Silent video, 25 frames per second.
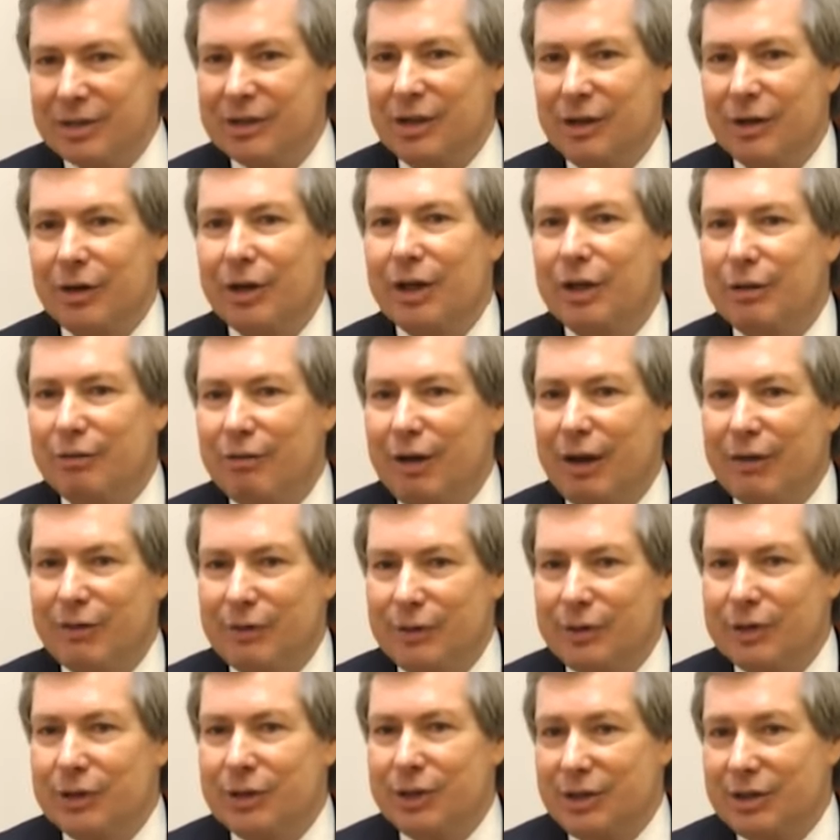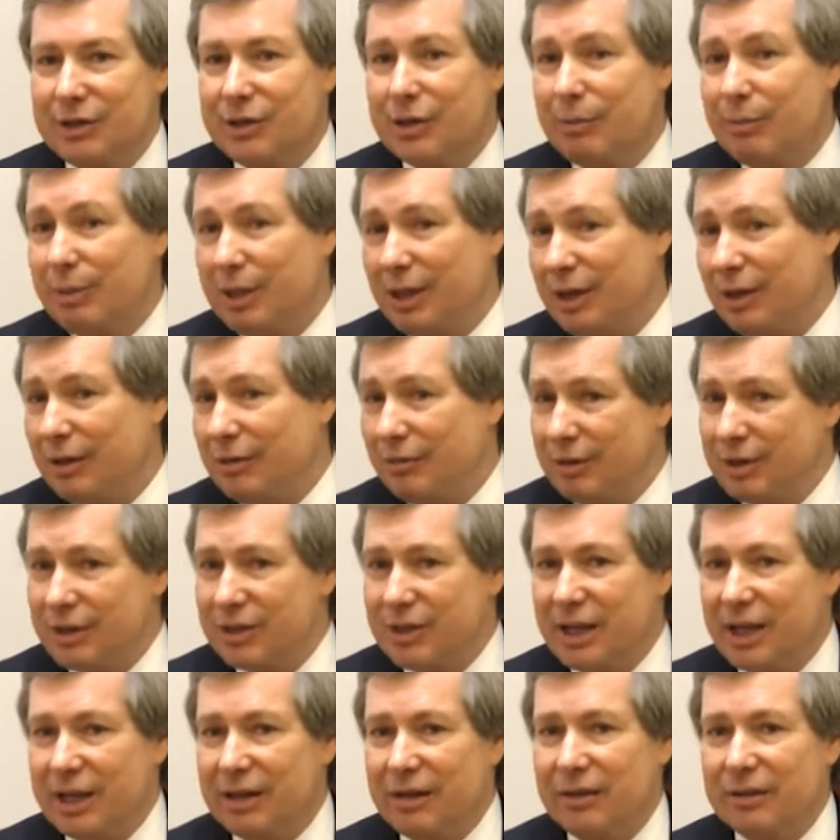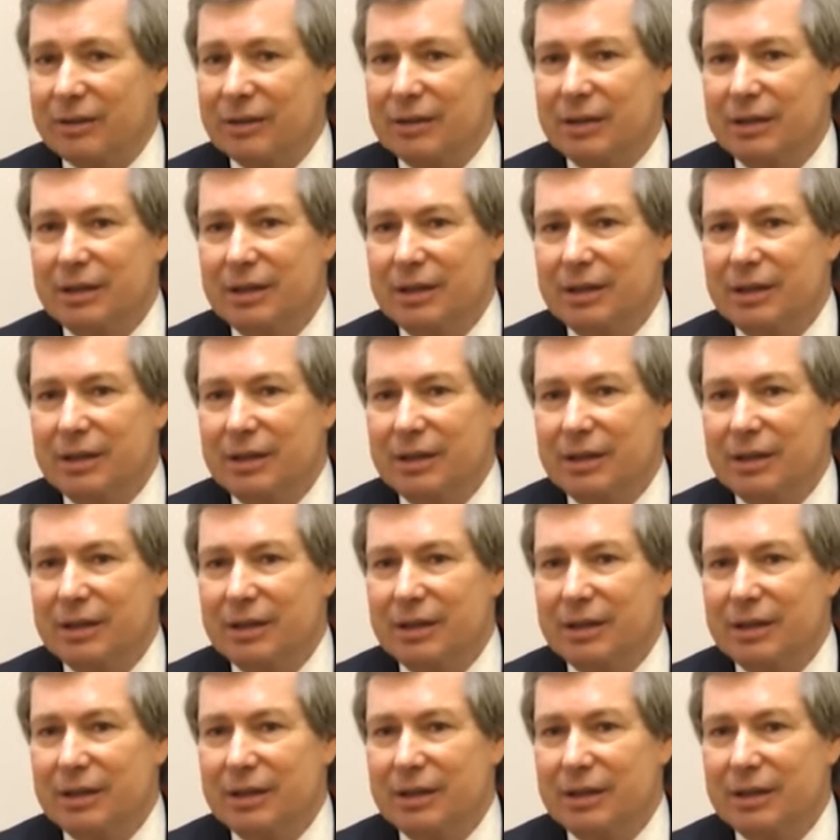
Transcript: Syrian refugees are being resettled